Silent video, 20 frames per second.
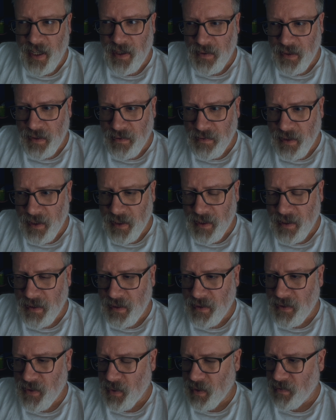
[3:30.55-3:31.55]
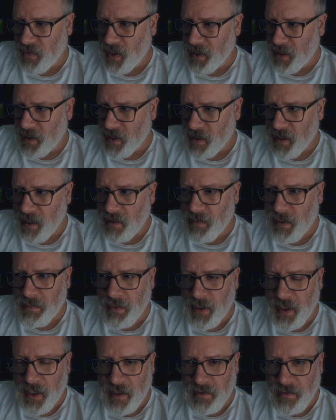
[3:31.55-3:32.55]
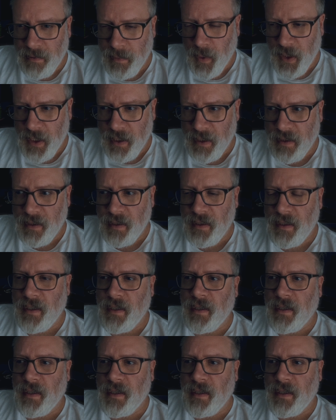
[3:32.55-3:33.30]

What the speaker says: Elden Ring sort of idea that I've been playing around with.